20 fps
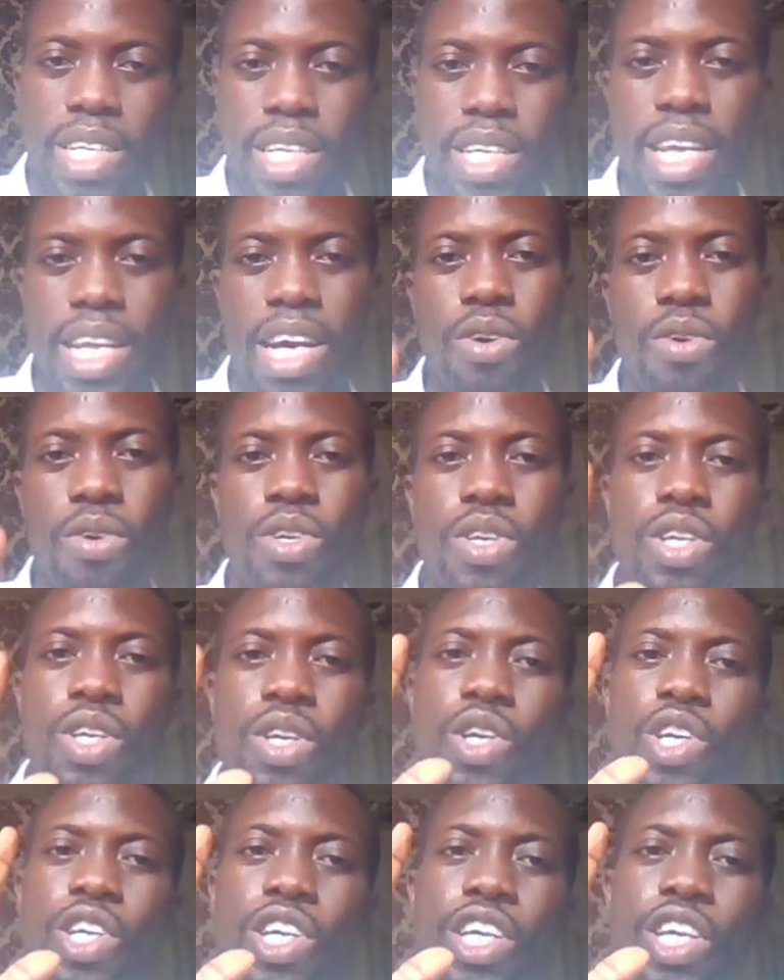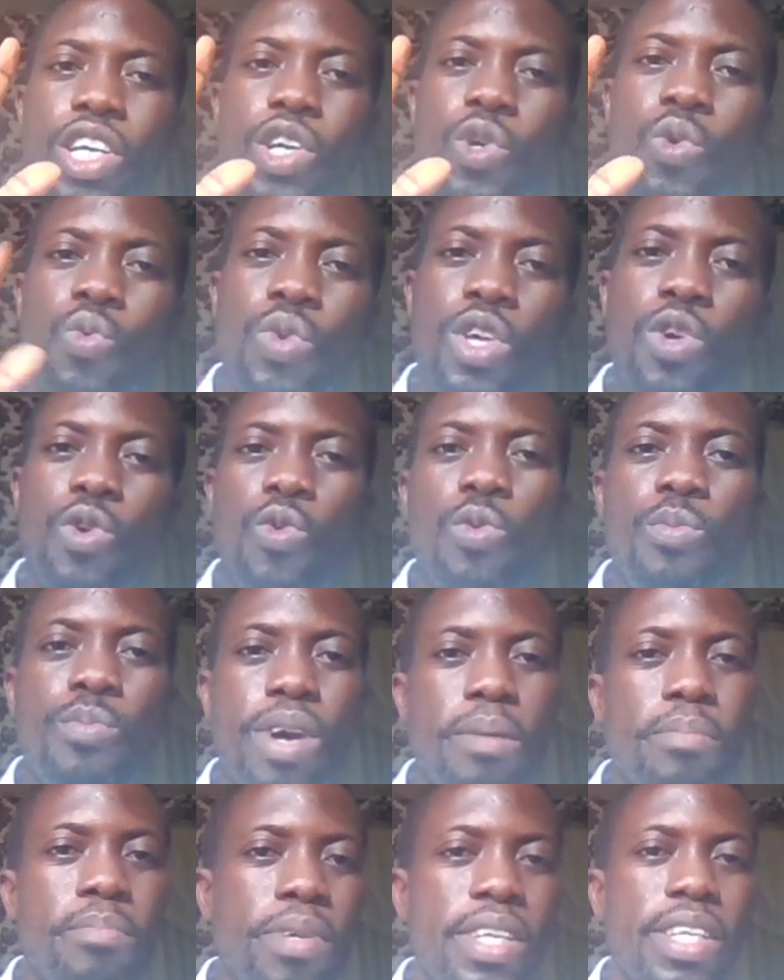Now, we
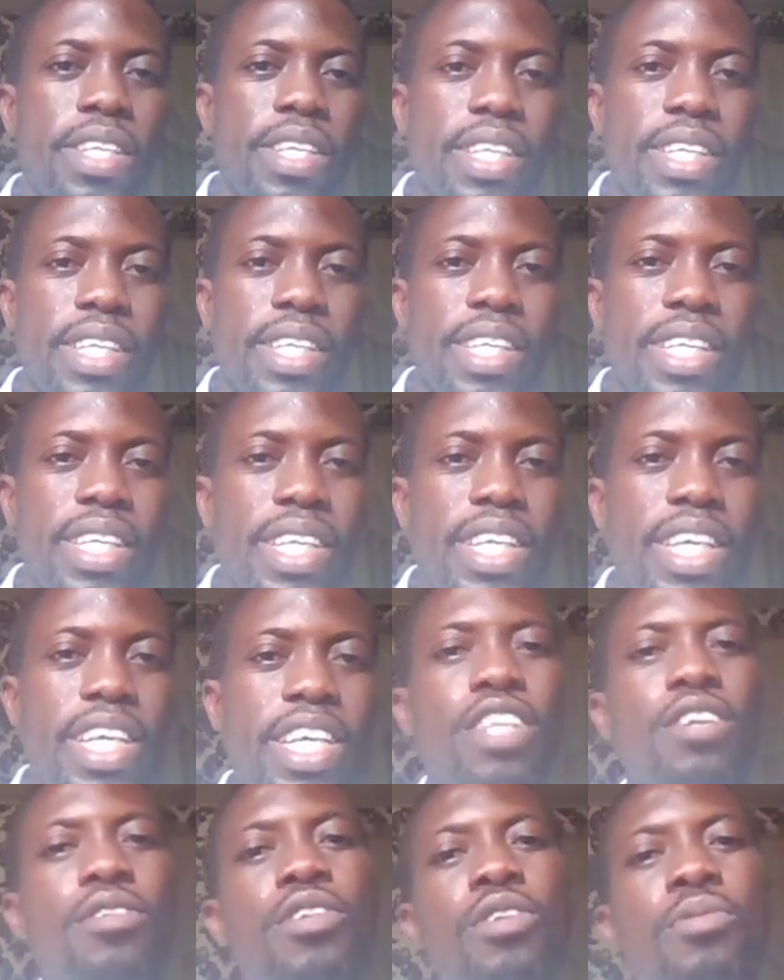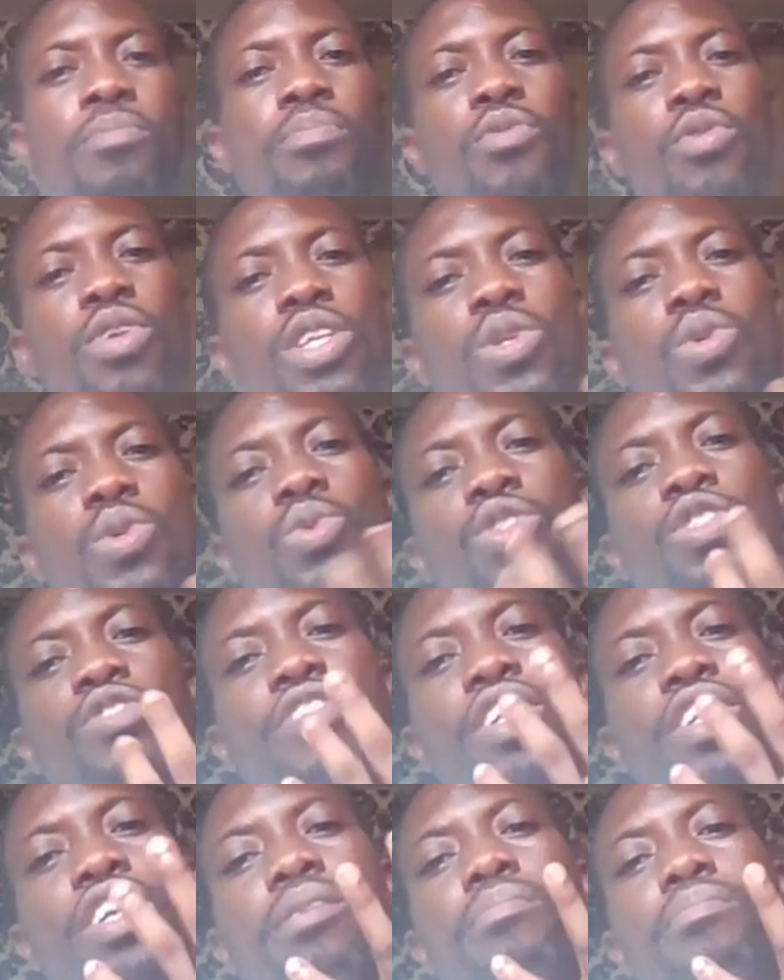human being, in the molecules of
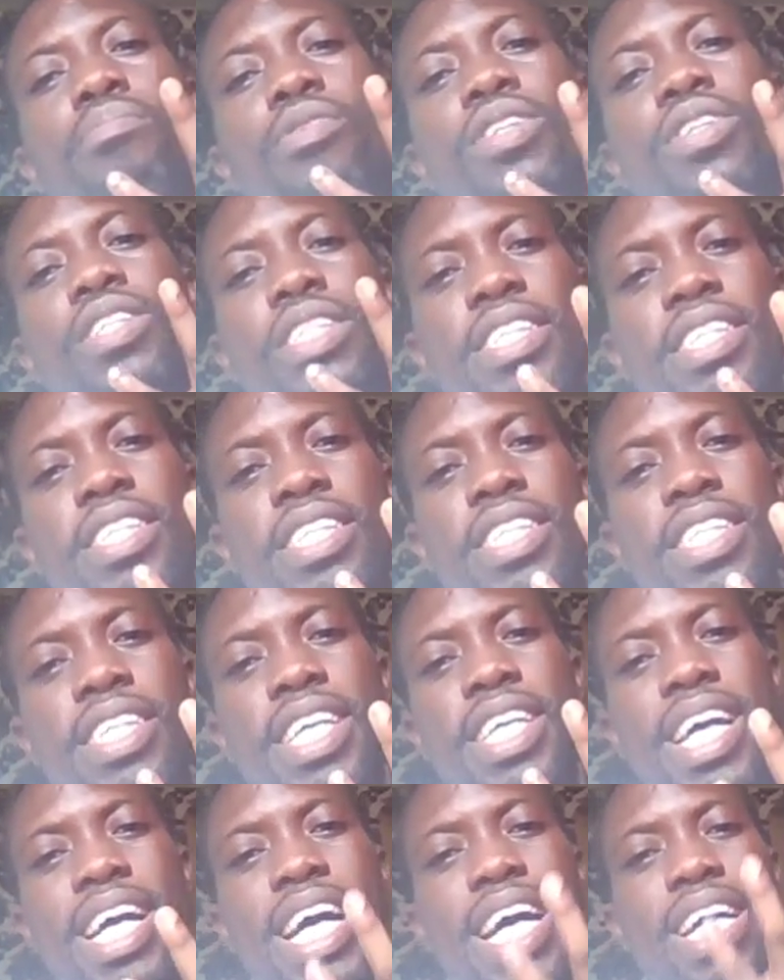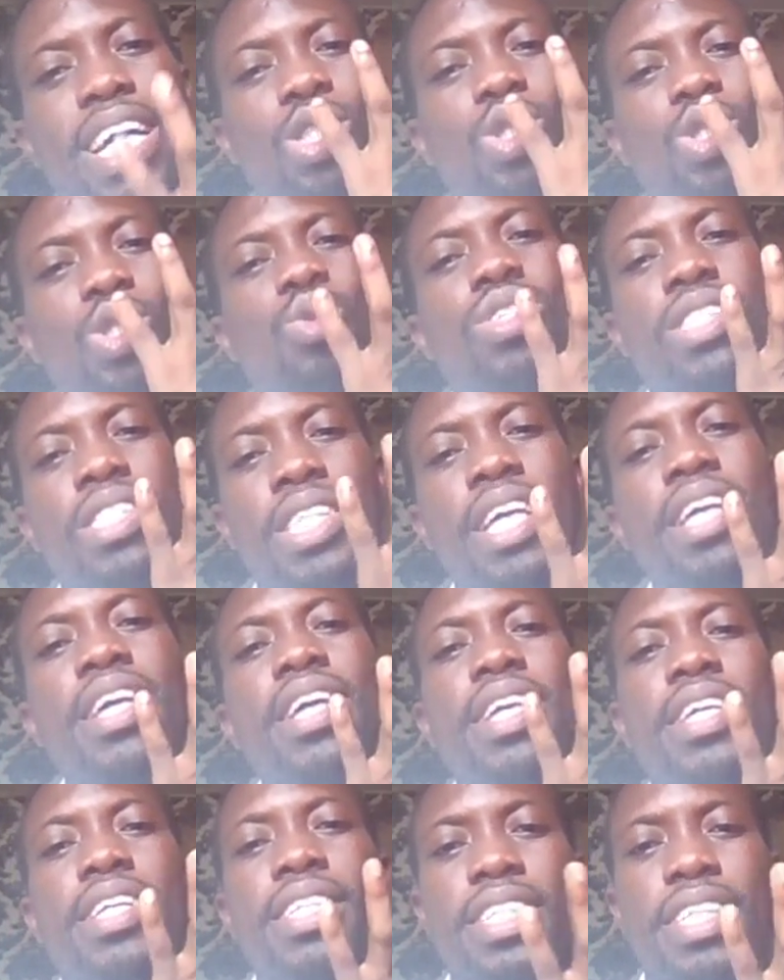our body are
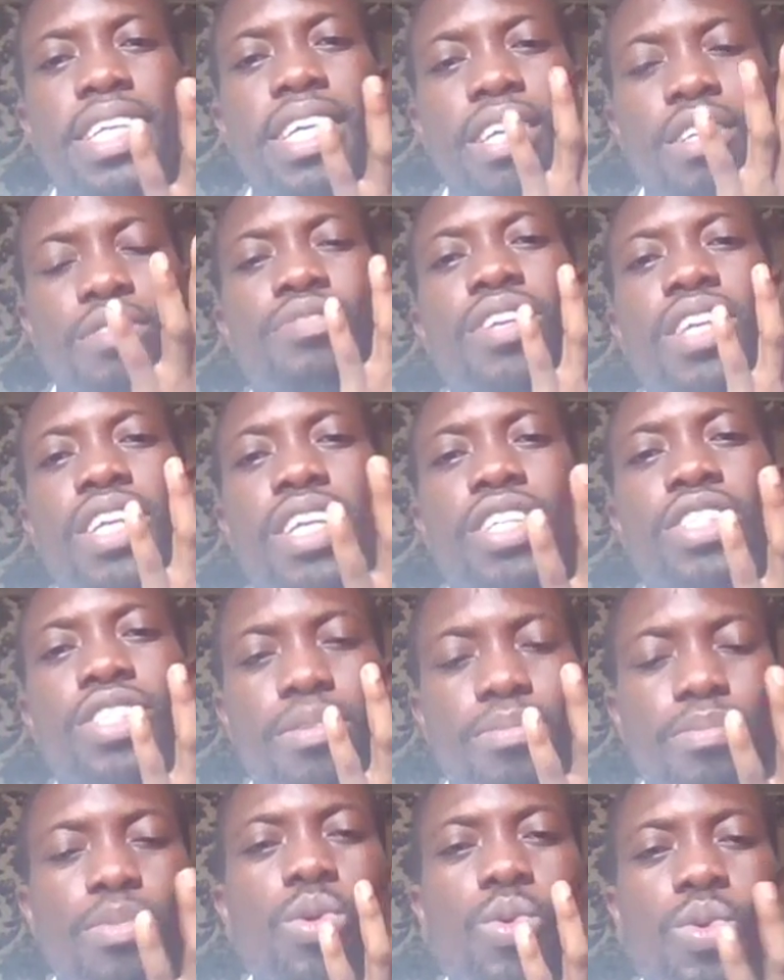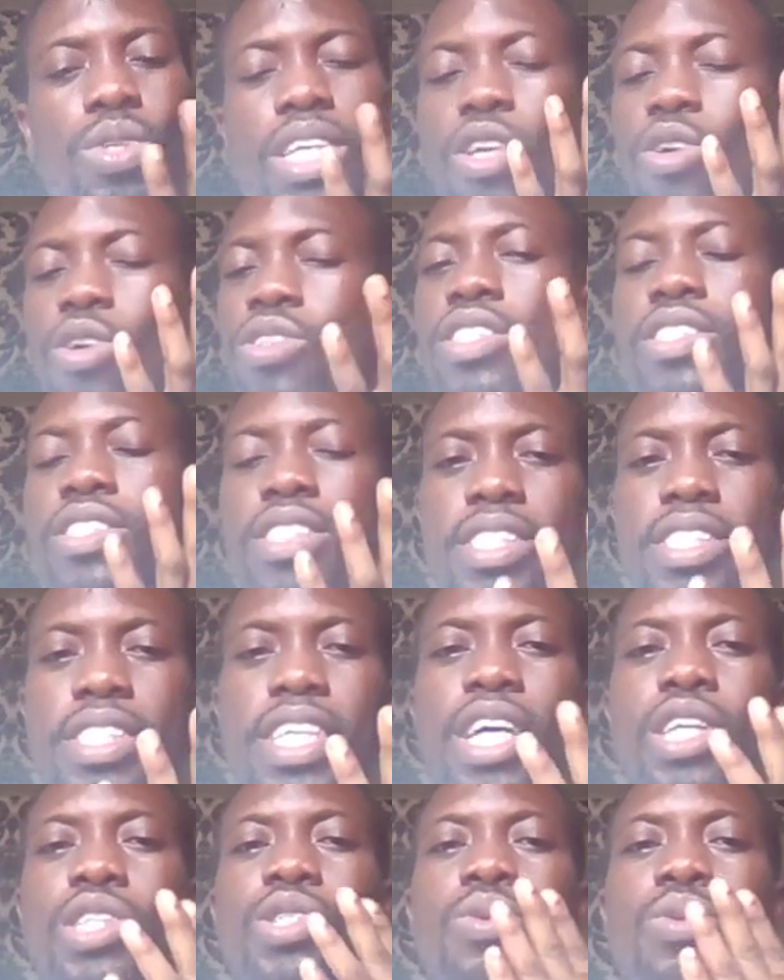sustained, our flesh and bones and all these things,
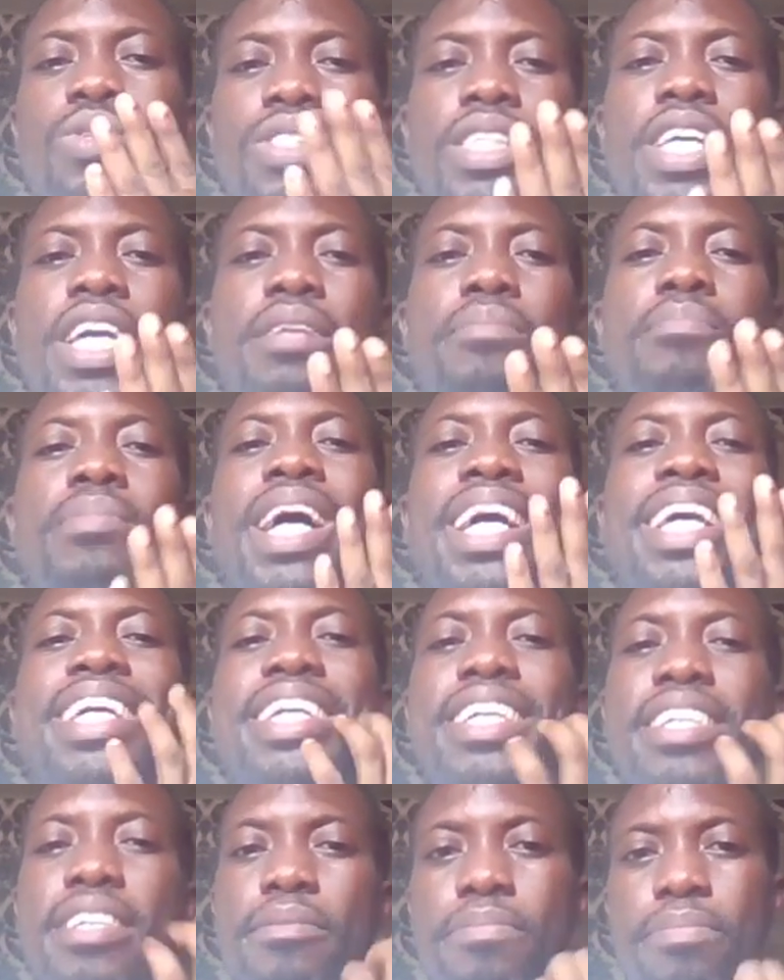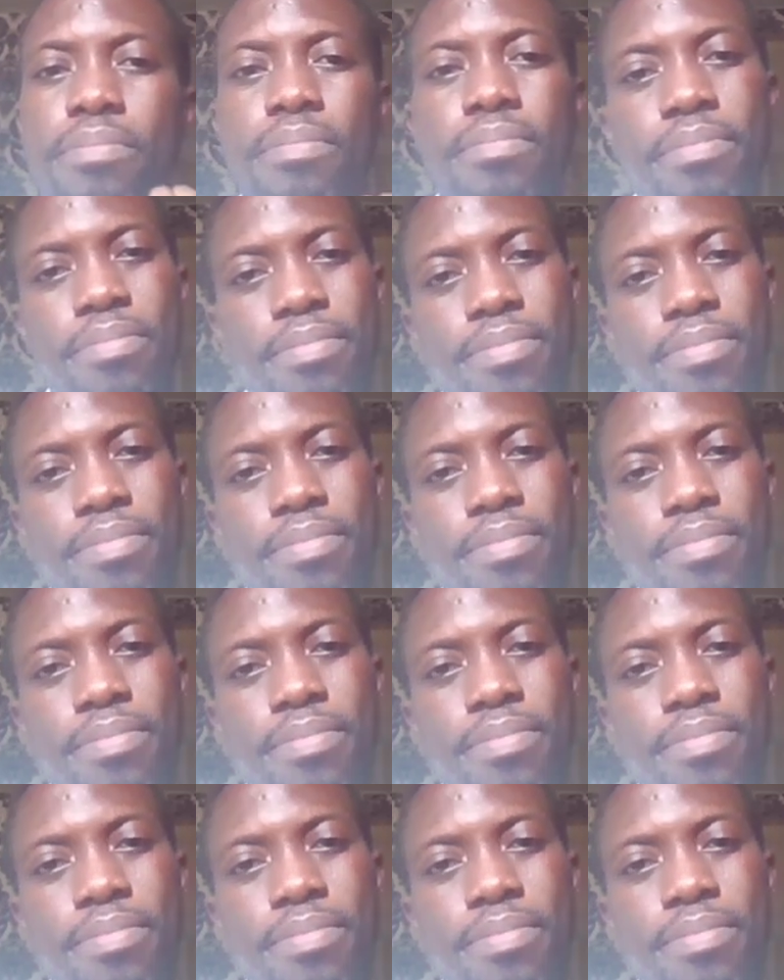they are sustained by Him,